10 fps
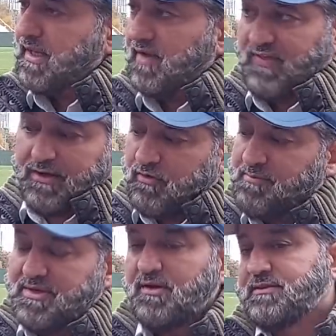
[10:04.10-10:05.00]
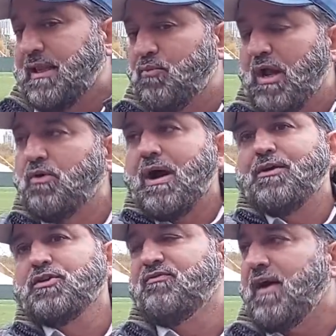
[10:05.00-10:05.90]
If they're criminals and they want to go out
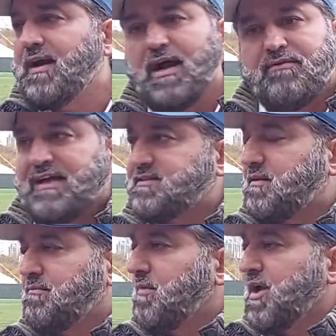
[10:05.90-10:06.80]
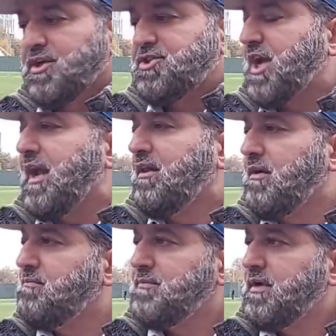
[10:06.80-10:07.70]
and do violence, arrest them, jail
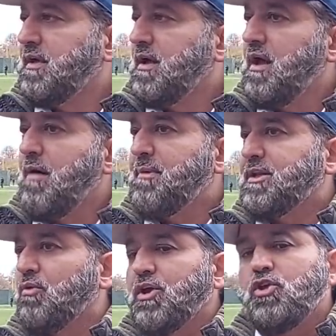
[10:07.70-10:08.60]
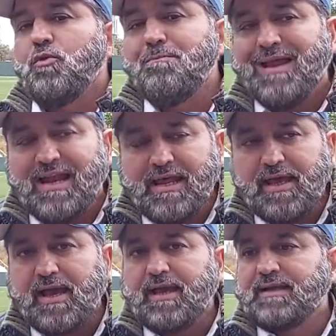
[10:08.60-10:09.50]
them. But don't
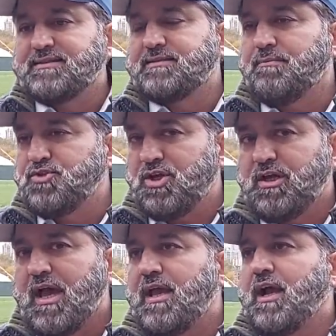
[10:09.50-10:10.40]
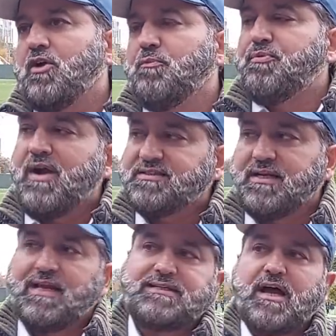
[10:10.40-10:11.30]
humiliate and subjugate and oppress
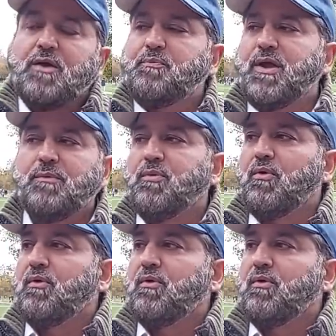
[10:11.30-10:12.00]
an entire people.